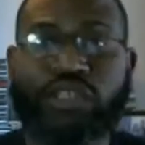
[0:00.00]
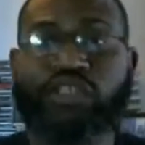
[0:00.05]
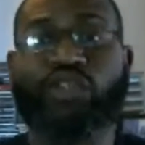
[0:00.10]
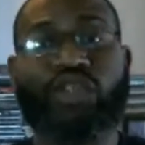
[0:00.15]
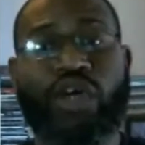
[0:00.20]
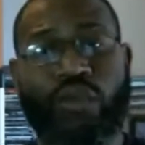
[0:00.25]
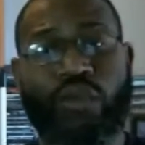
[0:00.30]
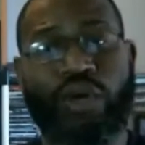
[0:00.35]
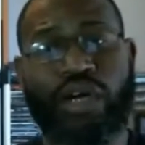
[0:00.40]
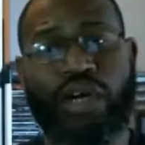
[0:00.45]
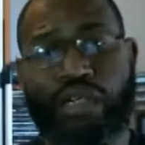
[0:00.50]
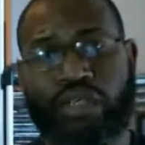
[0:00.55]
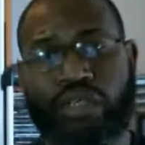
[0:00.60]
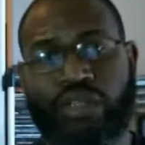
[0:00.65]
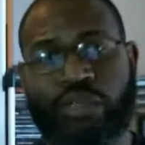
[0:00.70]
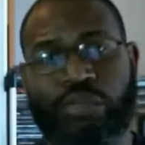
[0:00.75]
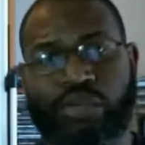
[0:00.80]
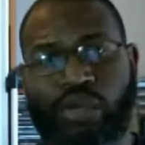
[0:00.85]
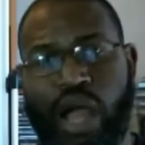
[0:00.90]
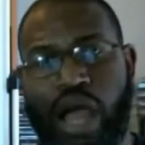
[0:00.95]
you know what?
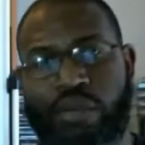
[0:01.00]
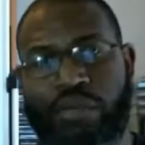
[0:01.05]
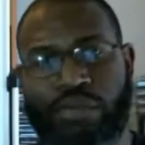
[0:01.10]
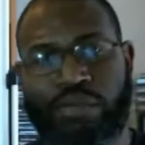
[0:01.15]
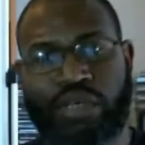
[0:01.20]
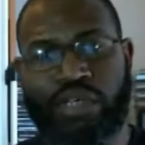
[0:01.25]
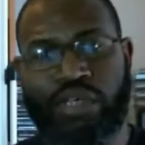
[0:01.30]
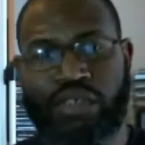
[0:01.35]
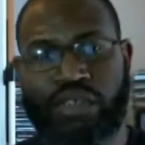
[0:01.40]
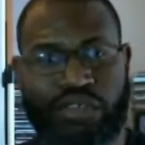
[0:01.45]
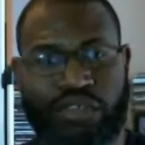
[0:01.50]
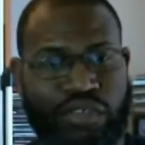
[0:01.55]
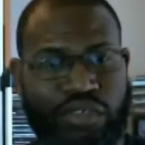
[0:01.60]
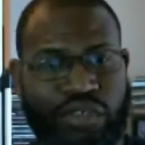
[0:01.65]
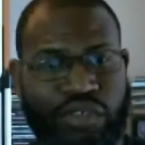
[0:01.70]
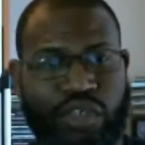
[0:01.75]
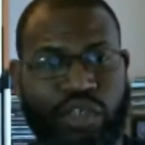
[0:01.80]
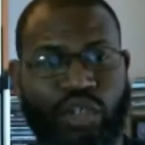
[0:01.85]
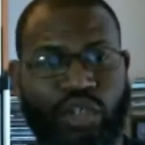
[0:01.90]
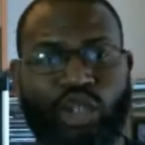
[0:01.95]
The problem is
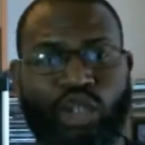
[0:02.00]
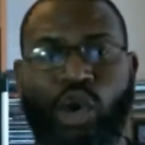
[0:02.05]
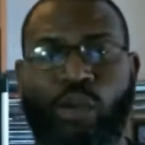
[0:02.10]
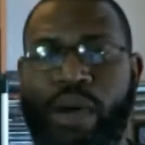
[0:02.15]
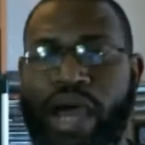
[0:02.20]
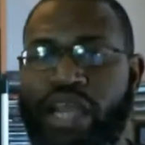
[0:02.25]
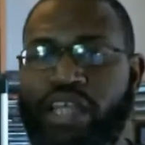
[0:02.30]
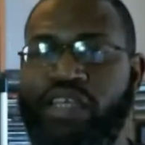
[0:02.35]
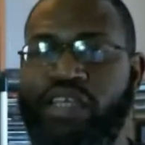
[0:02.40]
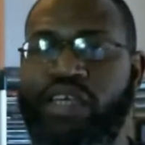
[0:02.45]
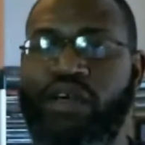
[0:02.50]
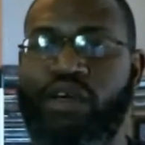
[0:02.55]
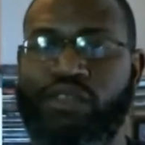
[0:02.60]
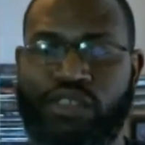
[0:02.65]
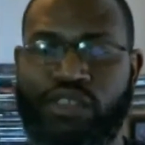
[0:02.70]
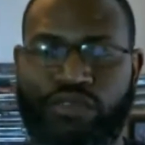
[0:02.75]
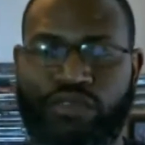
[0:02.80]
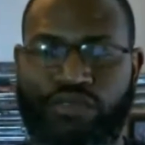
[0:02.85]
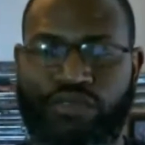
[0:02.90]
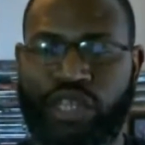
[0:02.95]
nobody else
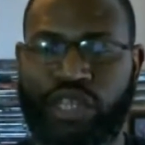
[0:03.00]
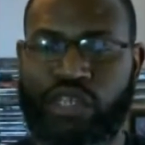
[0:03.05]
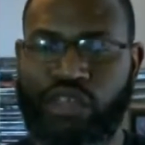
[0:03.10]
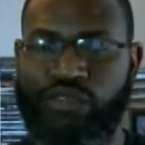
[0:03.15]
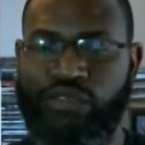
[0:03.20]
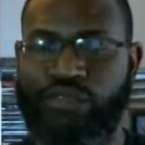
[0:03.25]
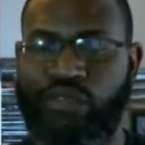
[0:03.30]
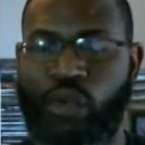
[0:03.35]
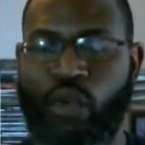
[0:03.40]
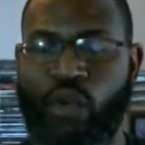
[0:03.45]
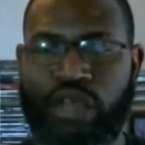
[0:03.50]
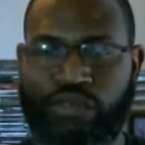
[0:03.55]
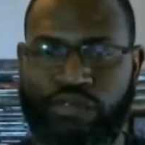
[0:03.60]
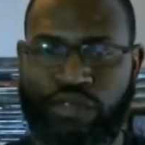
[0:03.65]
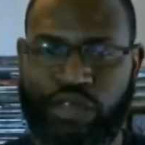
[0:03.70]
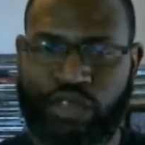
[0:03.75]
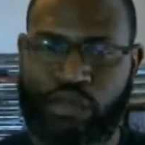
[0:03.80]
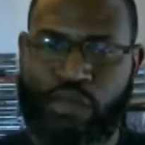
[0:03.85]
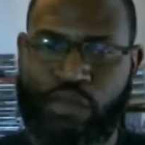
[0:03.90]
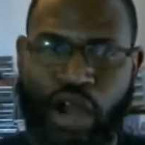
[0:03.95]
is filling the void
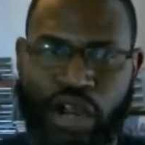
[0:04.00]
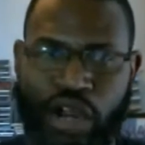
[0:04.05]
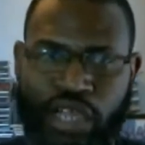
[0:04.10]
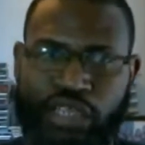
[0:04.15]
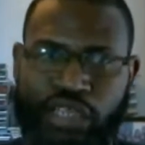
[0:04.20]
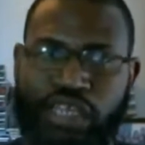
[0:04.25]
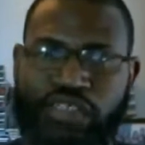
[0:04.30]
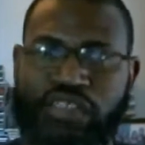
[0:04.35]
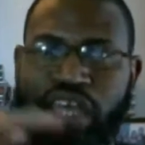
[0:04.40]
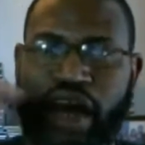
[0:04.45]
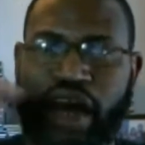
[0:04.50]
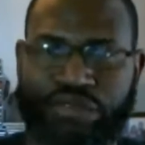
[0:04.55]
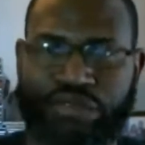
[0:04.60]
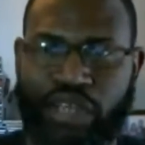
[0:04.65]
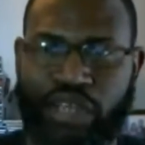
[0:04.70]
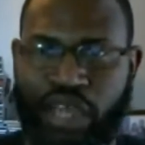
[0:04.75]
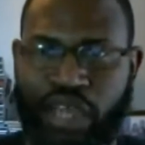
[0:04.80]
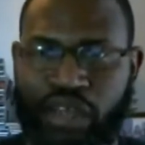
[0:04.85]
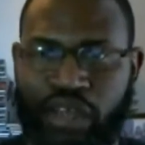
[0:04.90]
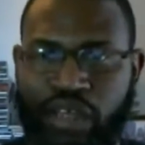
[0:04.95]
for the market that's after
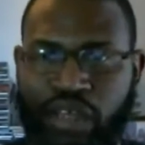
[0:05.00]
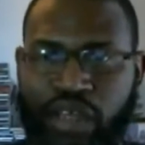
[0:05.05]
that.